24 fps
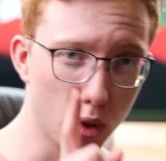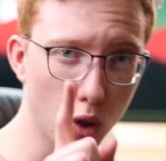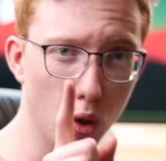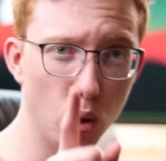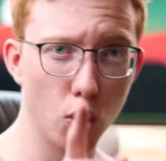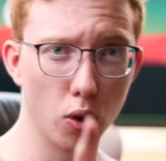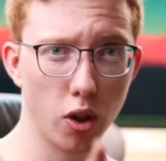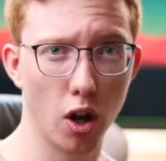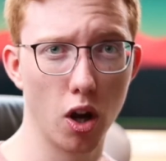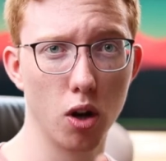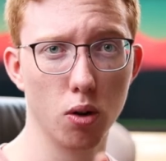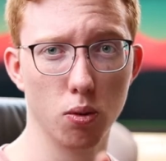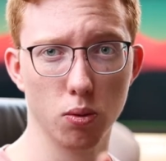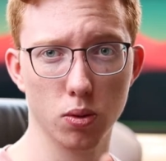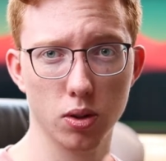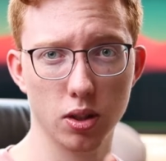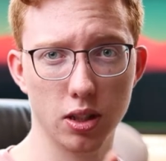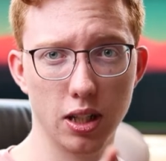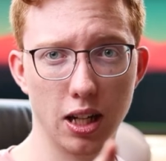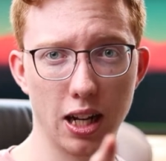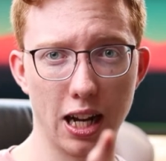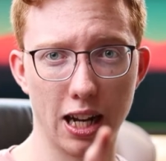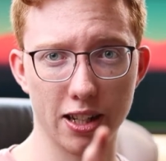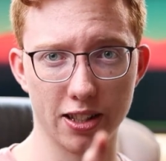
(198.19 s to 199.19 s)
Although,
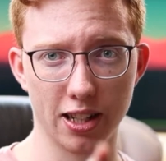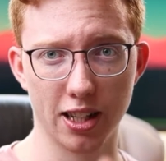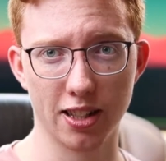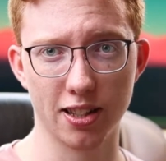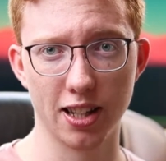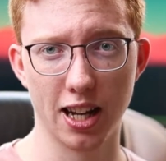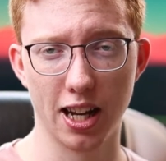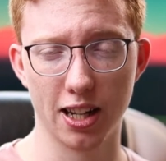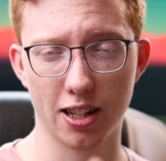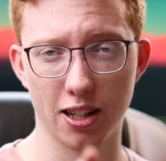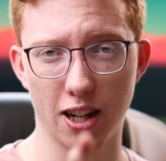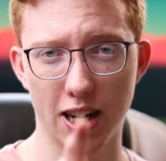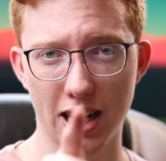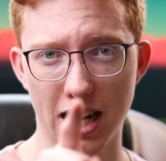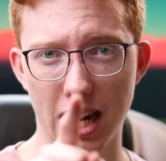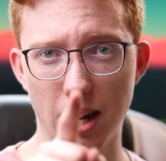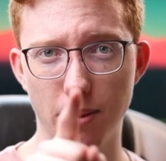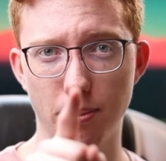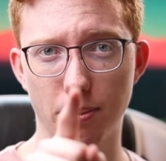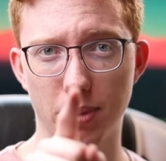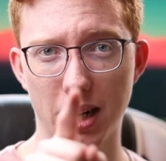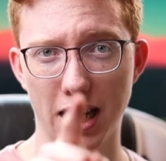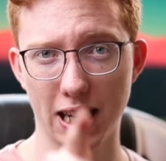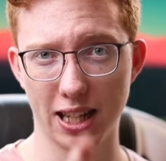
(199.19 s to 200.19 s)
as I said, I
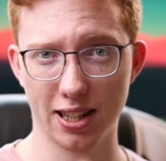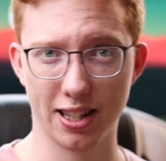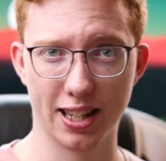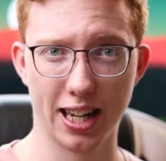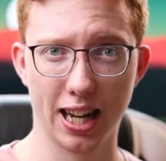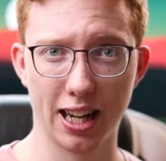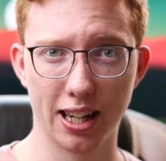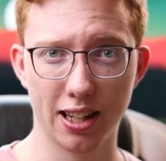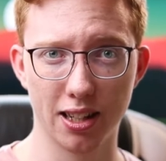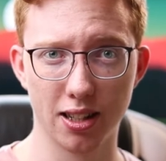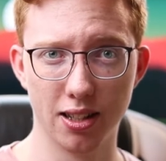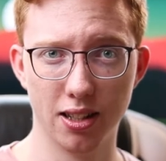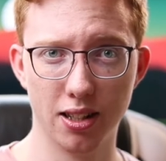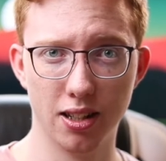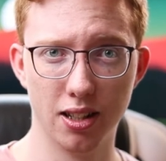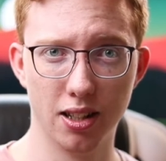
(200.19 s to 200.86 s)
am planning to get it.